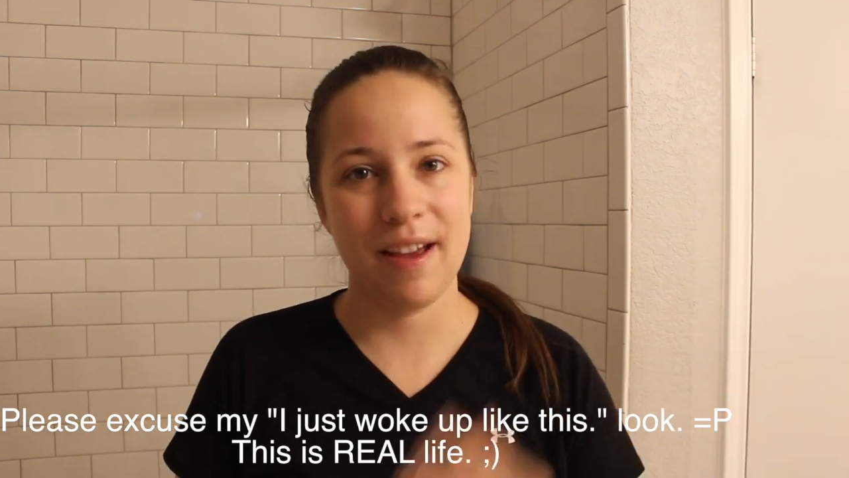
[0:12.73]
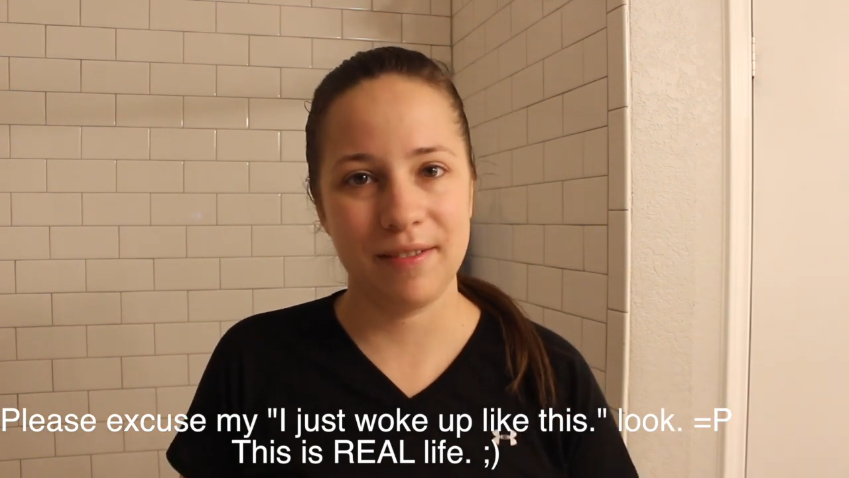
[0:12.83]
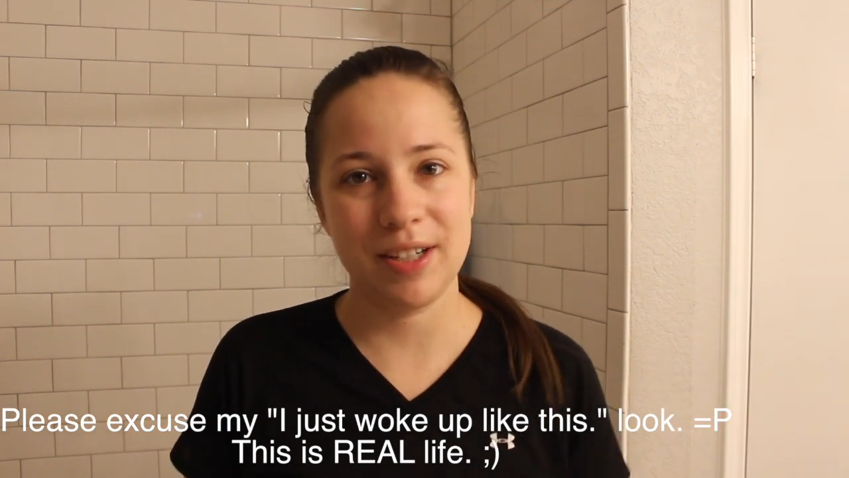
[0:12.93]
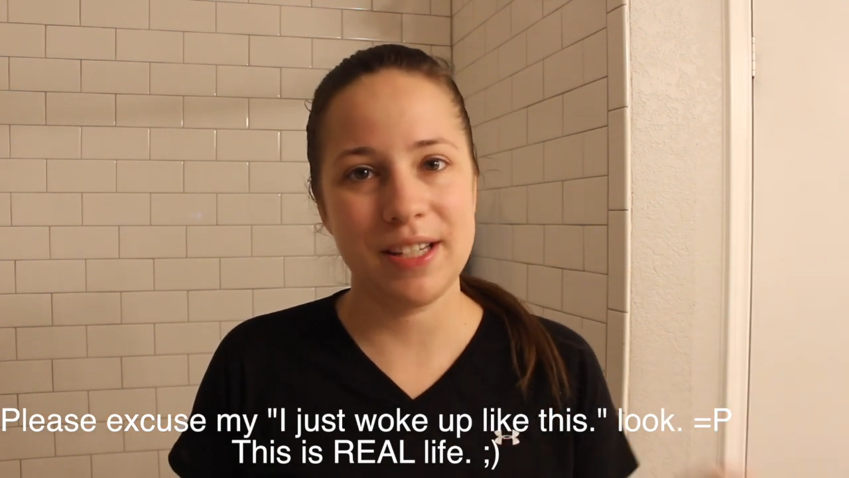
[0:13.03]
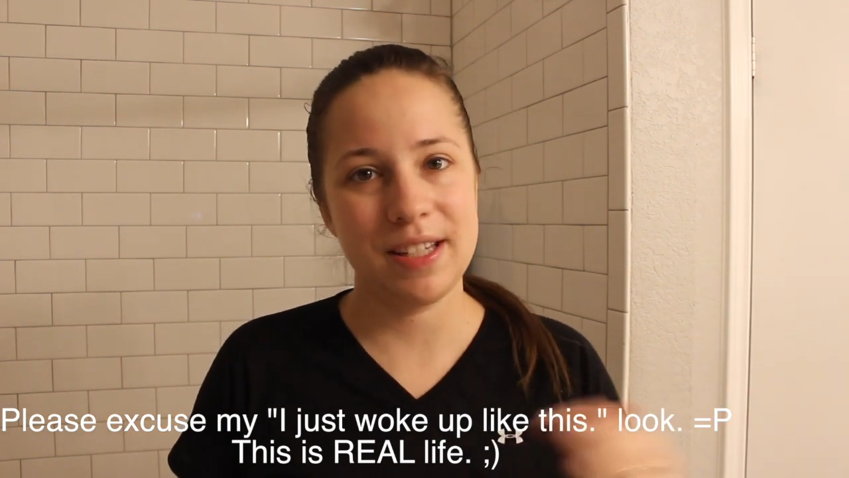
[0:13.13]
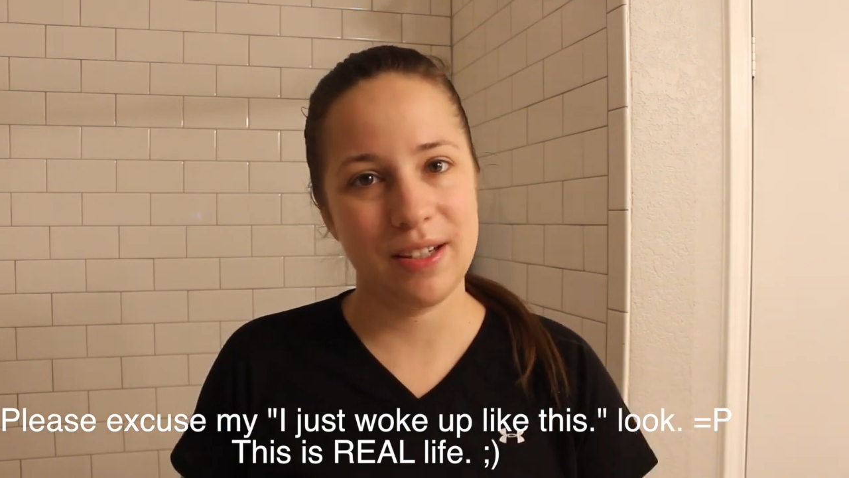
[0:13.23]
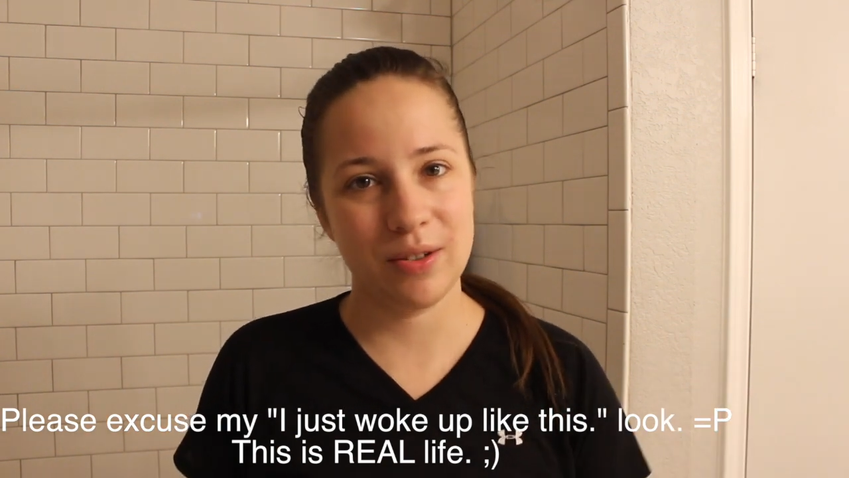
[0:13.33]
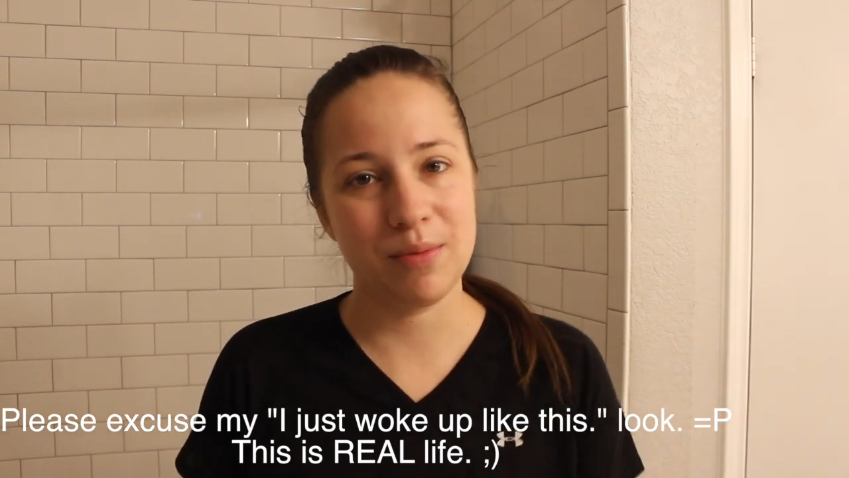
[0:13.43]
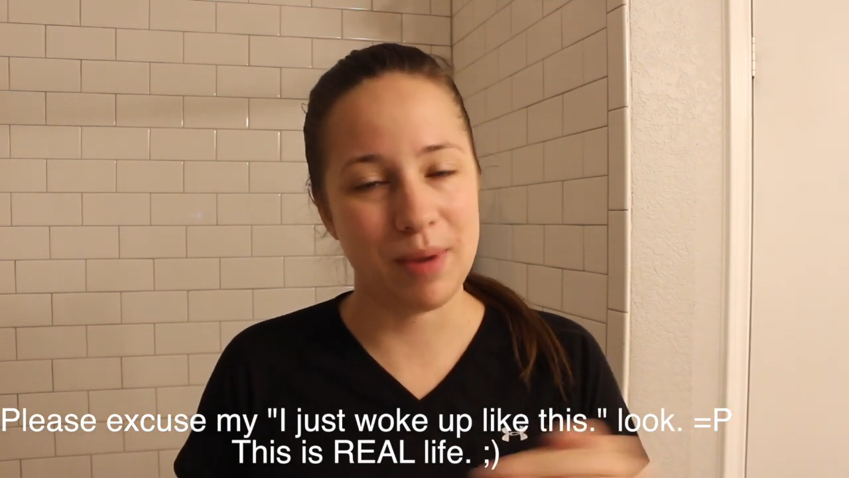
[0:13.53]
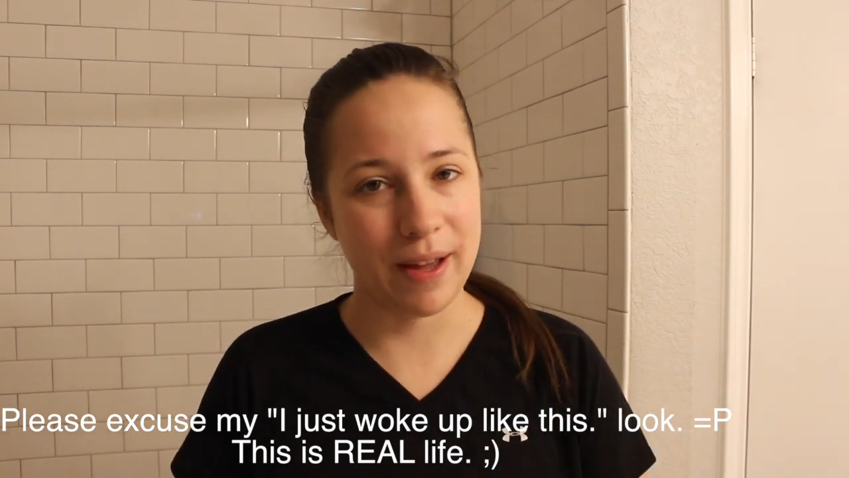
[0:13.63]
every
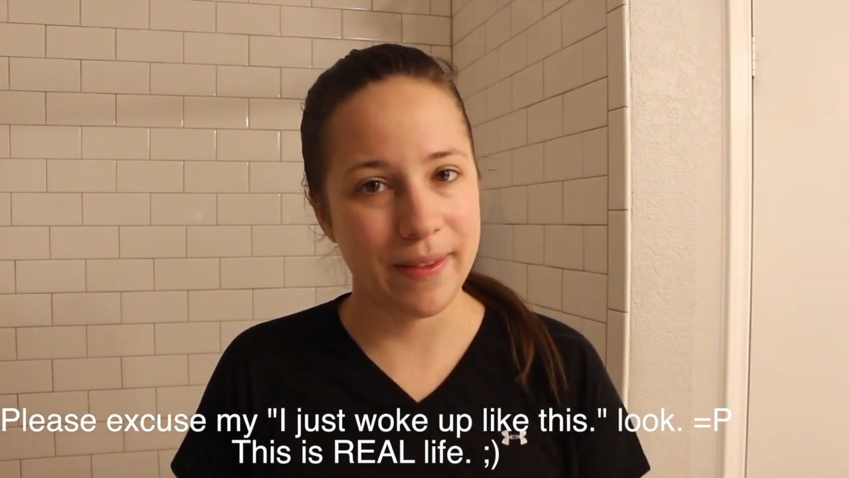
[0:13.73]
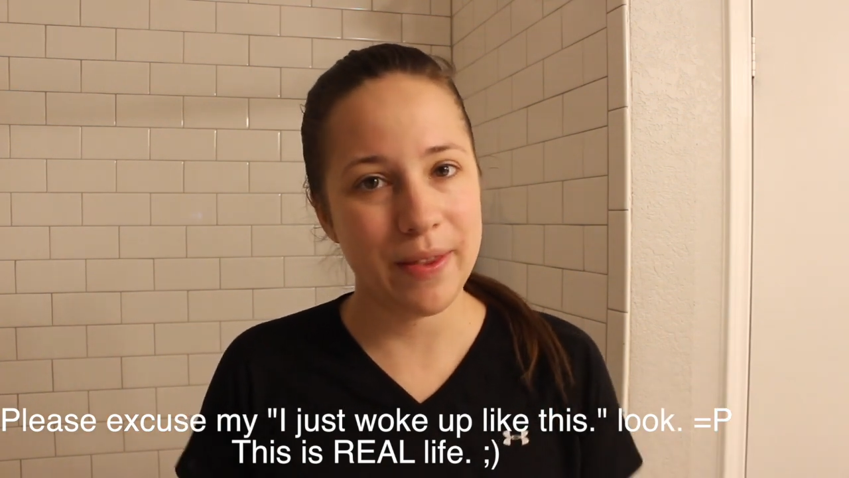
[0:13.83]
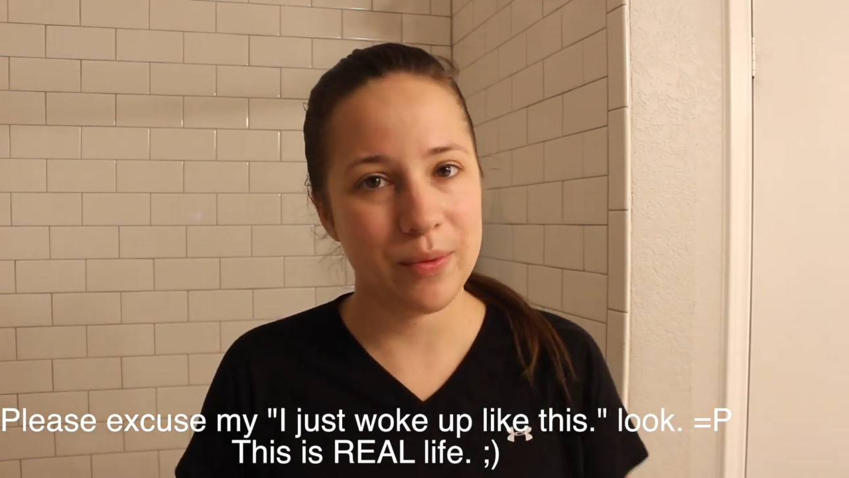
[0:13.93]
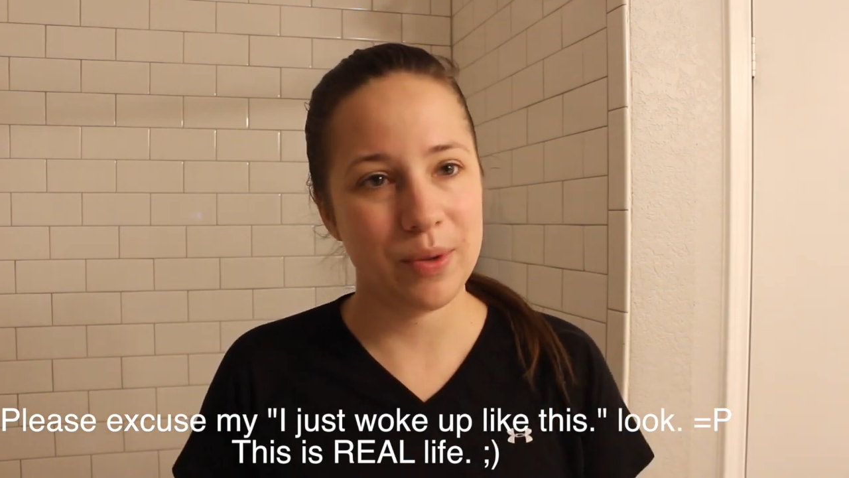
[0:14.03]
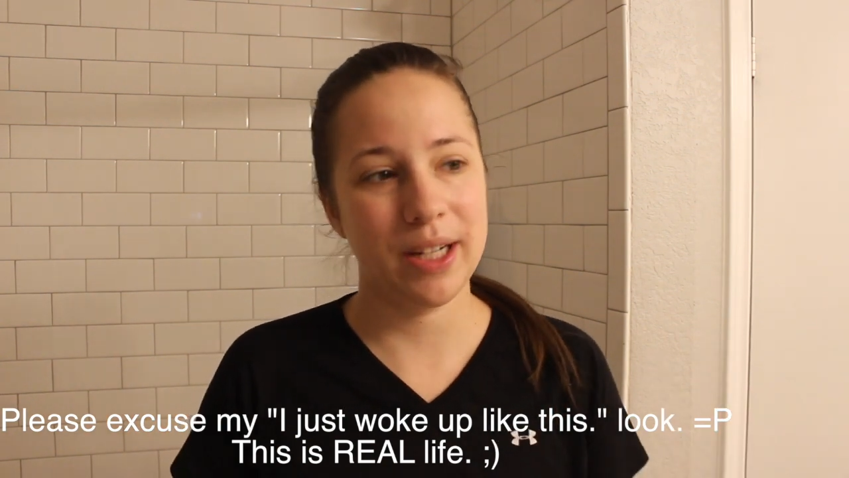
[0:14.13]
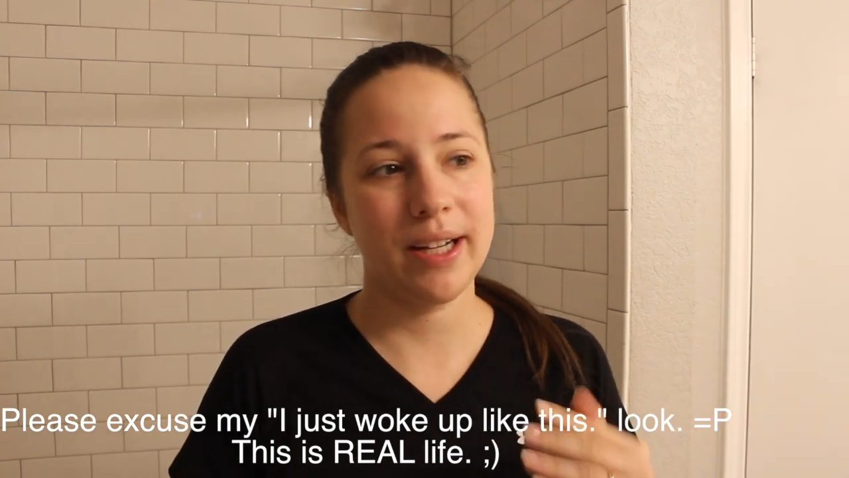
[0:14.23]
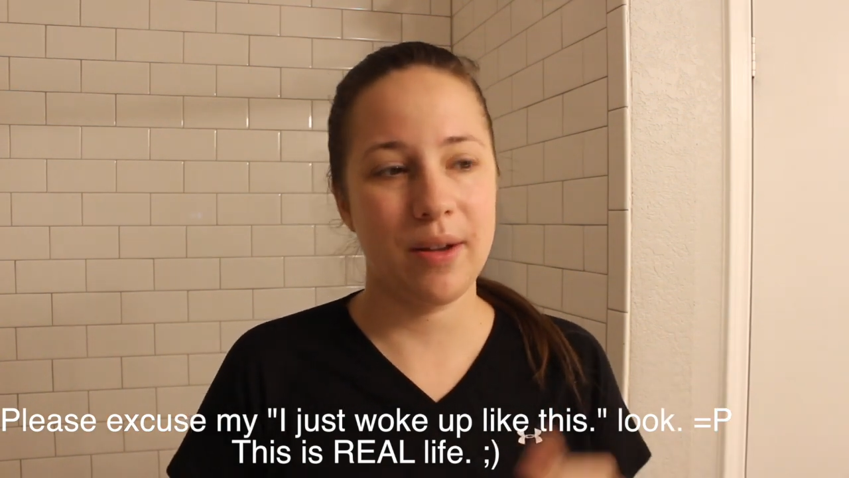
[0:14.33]
single month when it